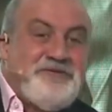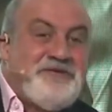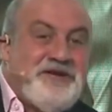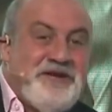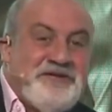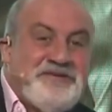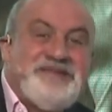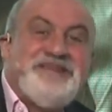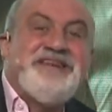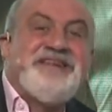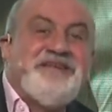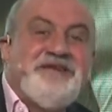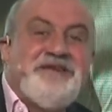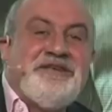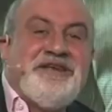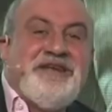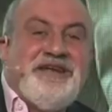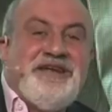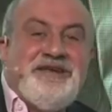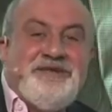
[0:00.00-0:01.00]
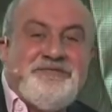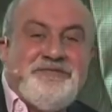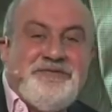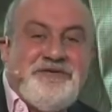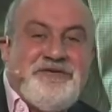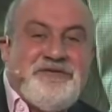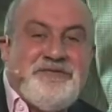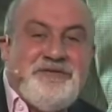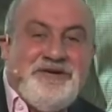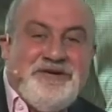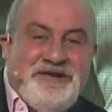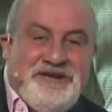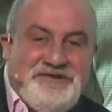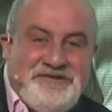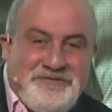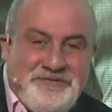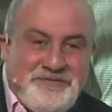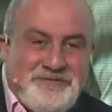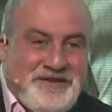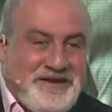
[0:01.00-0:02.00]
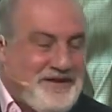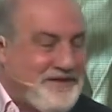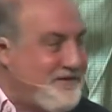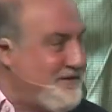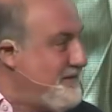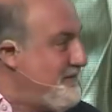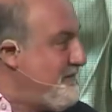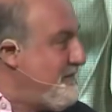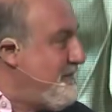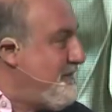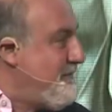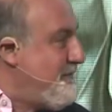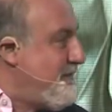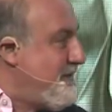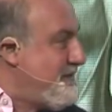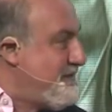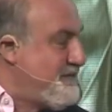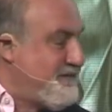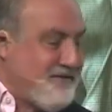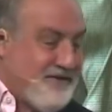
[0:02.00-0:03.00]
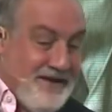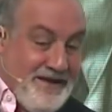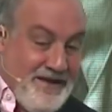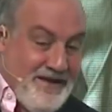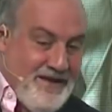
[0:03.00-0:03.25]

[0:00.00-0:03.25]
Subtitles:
you're not signaling any virtue unless you take these real risks.